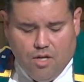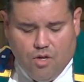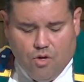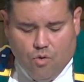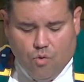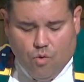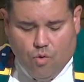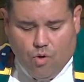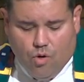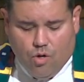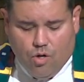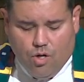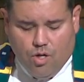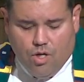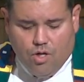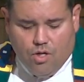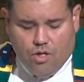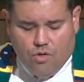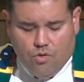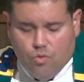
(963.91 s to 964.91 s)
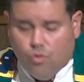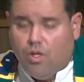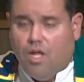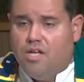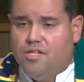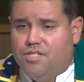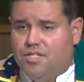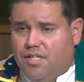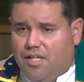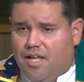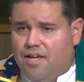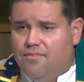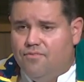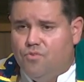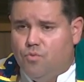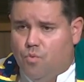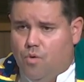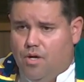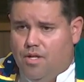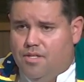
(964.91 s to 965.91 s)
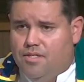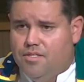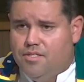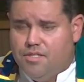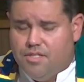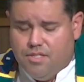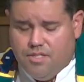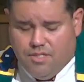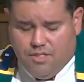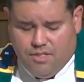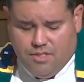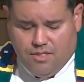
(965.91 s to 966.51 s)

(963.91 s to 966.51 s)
or who lost loved ones.